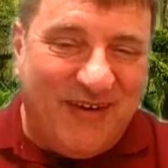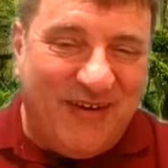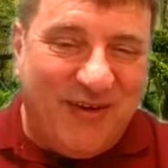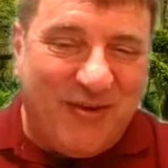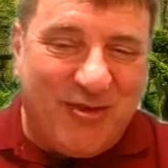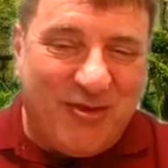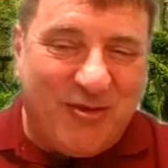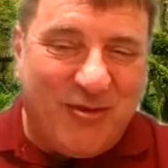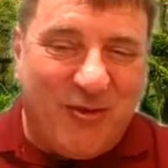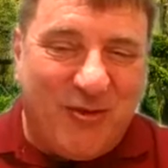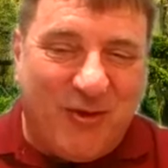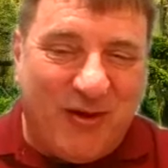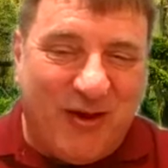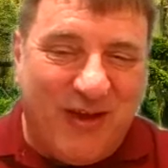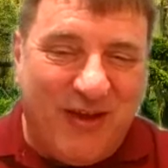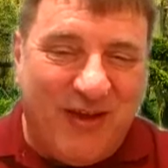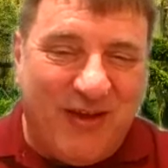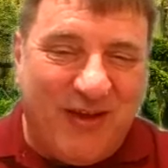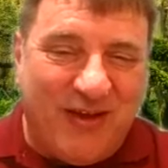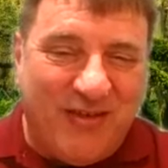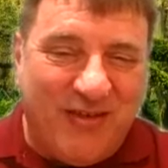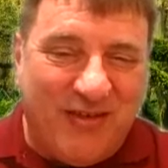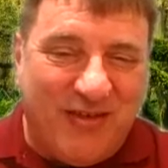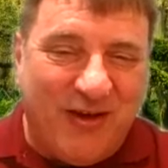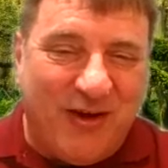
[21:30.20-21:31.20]
a story you
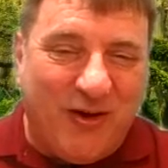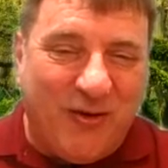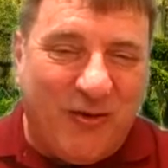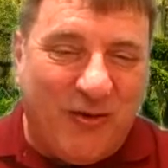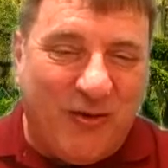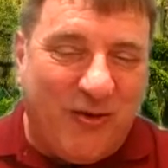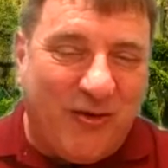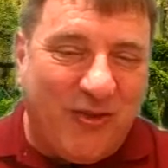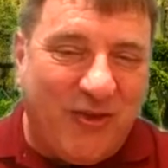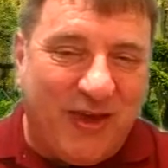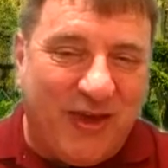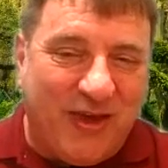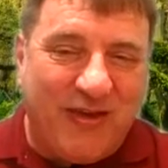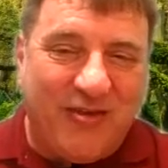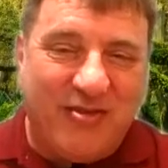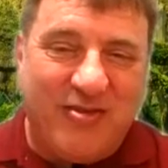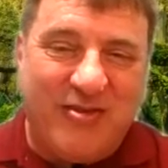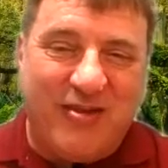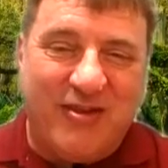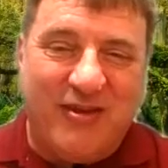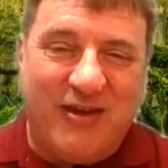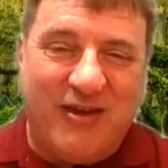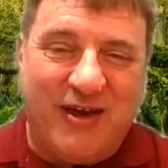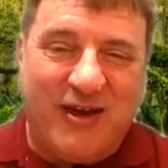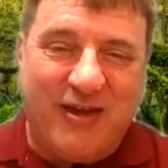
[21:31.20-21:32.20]
can tell all the kids
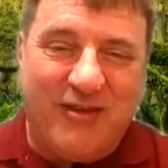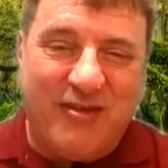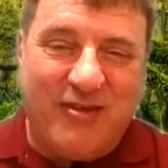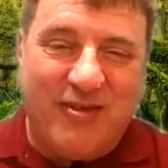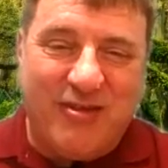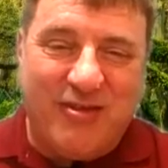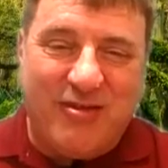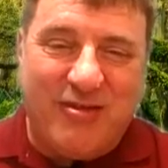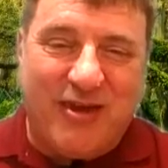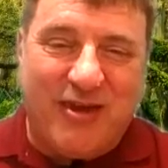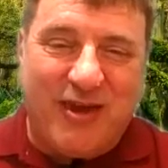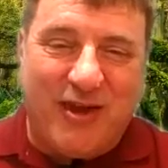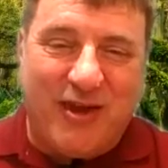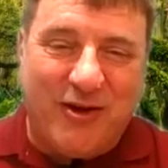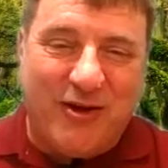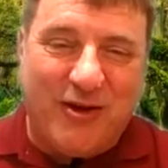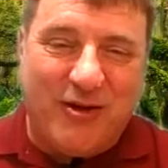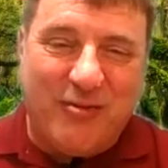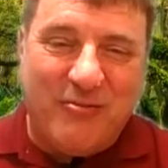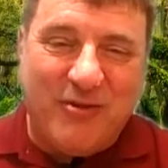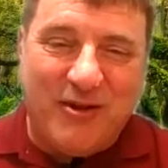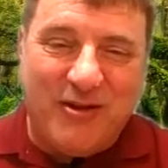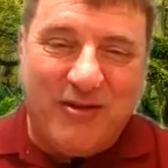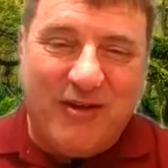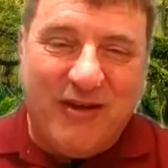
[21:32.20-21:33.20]
tonight and scare
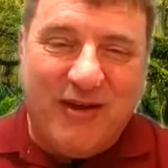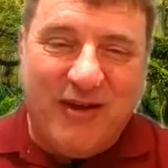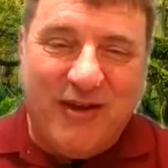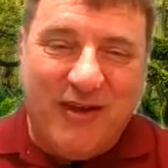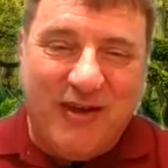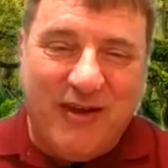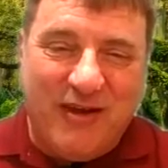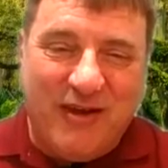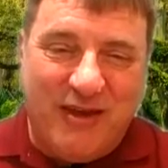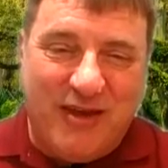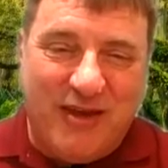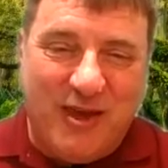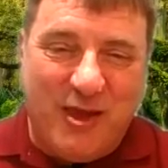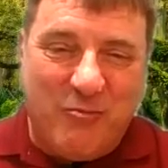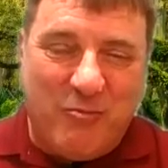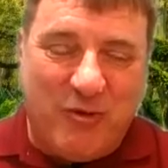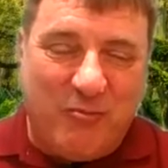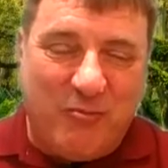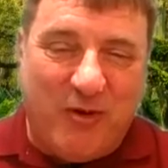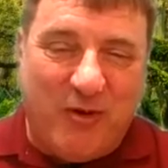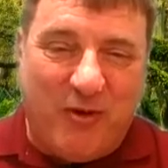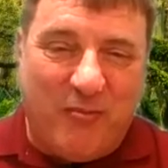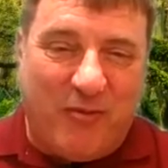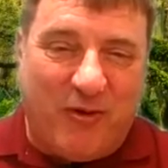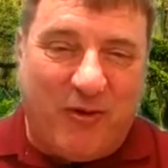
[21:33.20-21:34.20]
them and keep
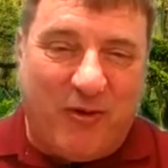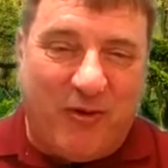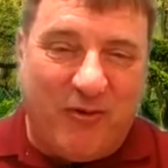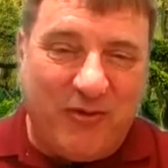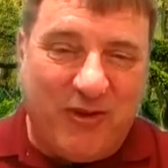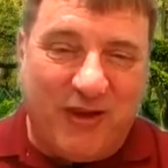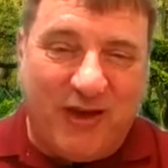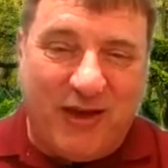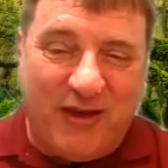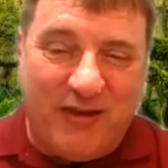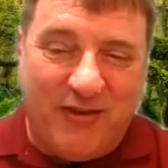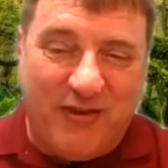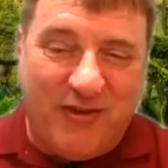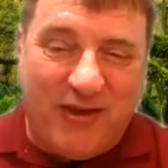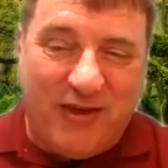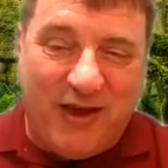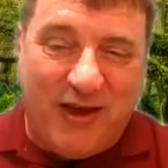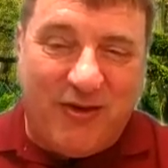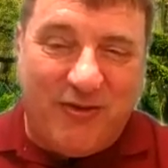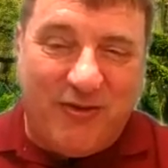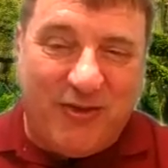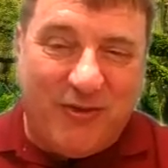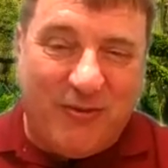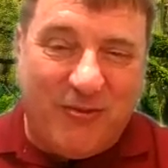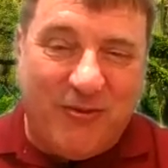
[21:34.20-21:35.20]
them up all night
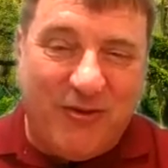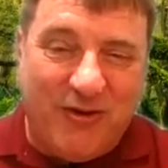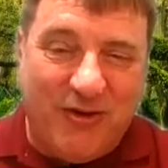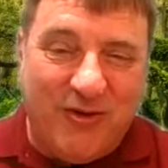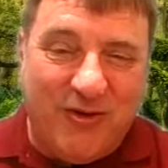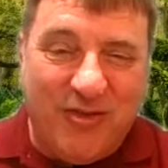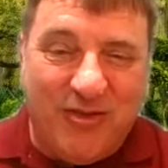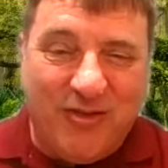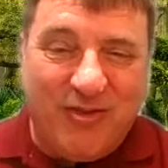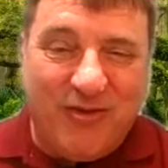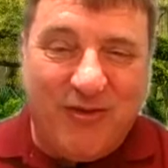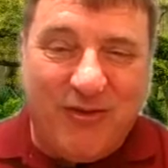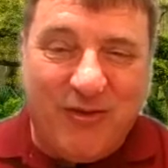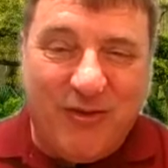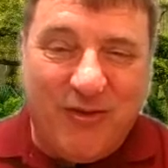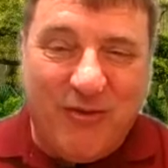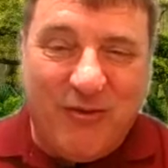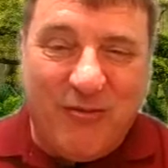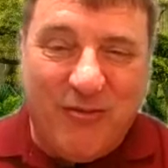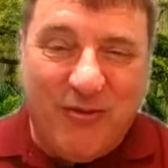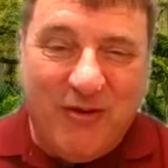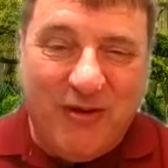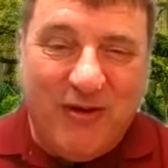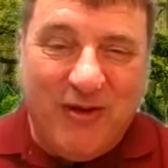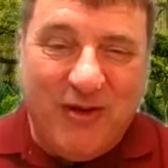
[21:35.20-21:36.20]
out in the woods so
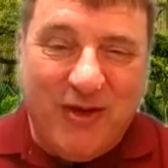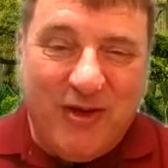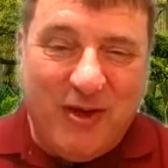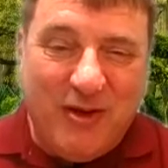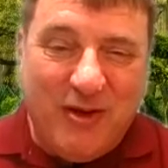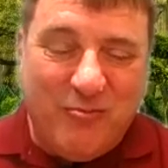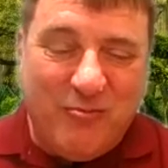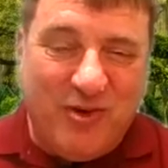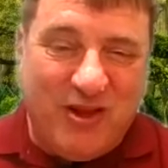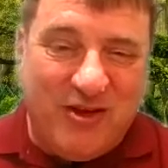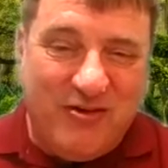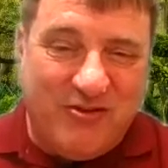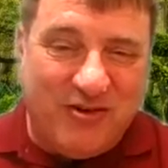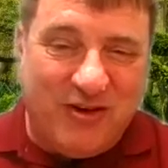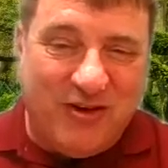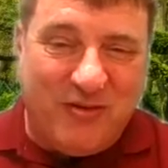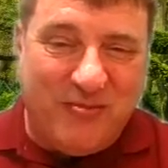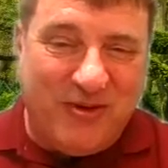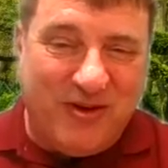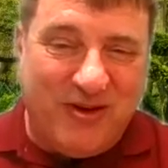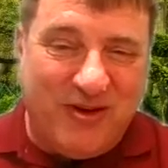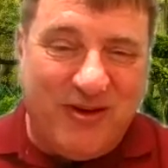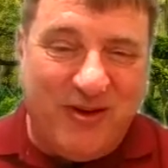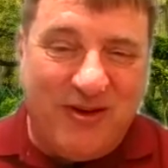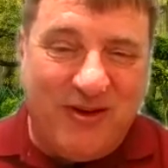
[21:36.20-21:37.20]
they'll be
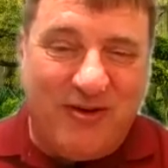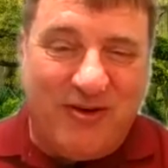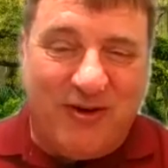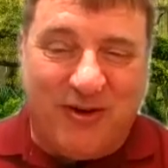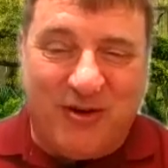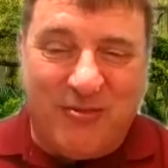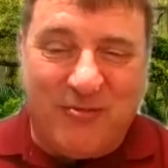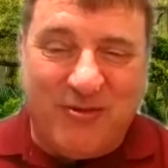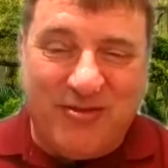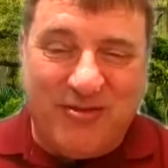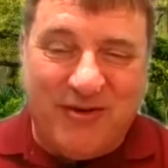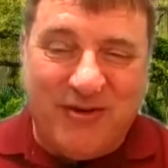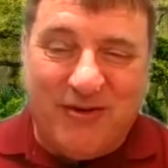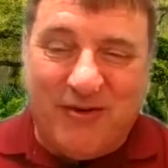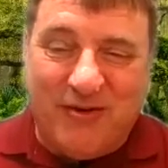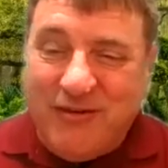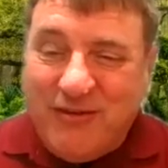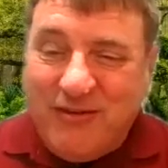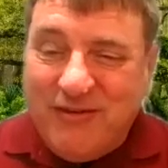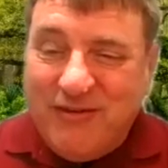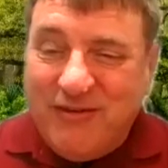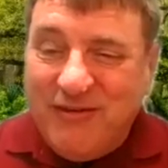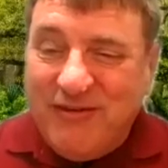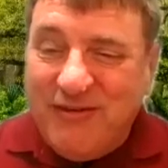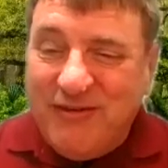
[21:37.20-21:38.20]
jumping in an armadillo.
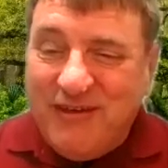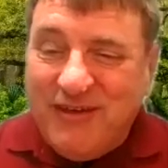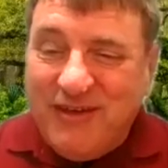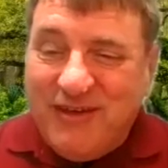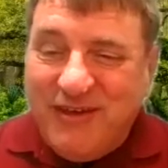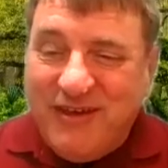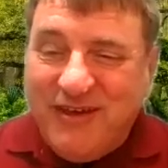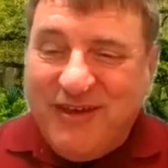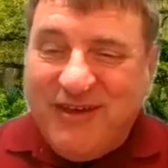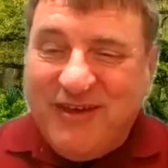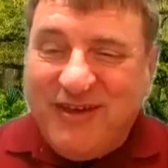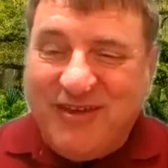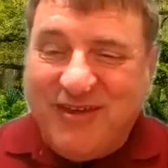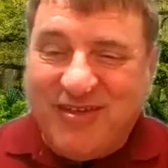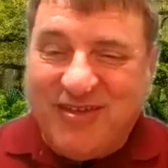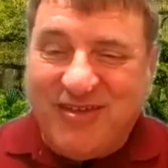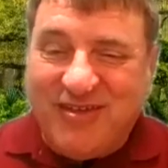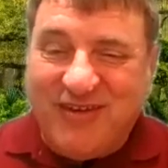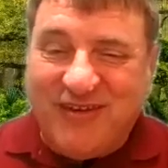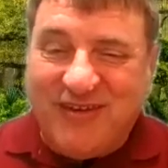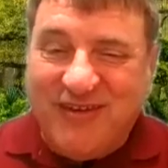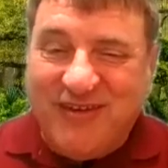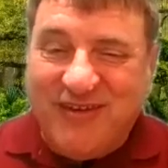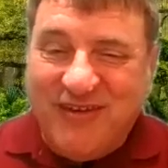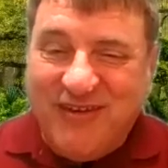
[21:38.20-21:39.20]

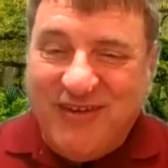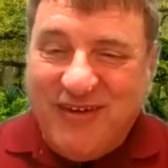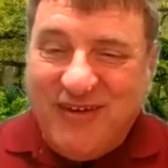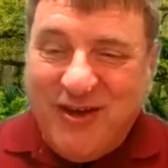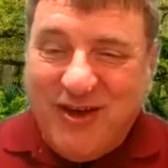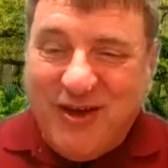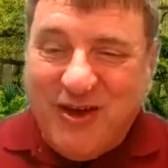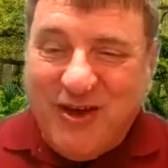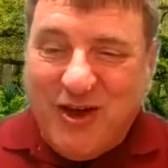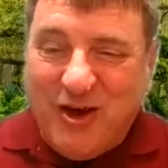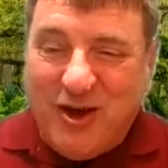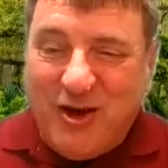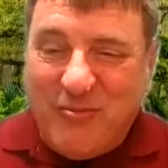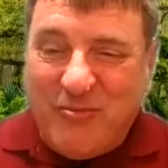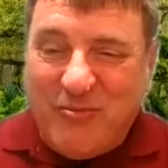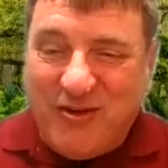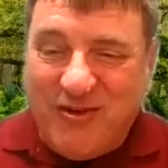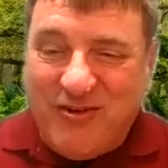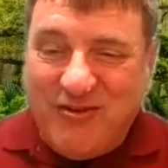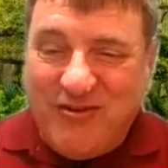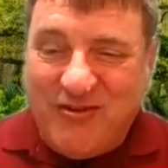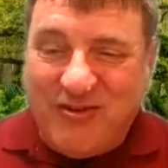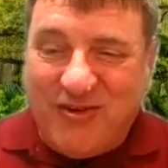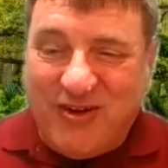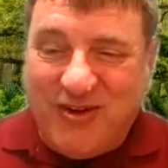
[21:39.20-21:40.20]
So hope
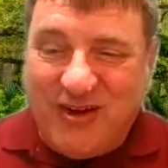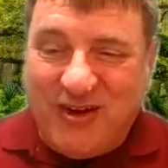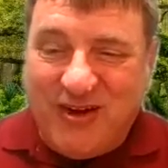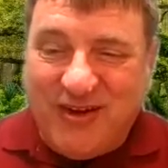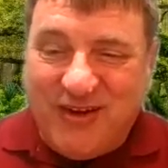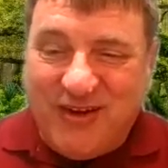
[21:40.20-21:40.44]
you enjoyed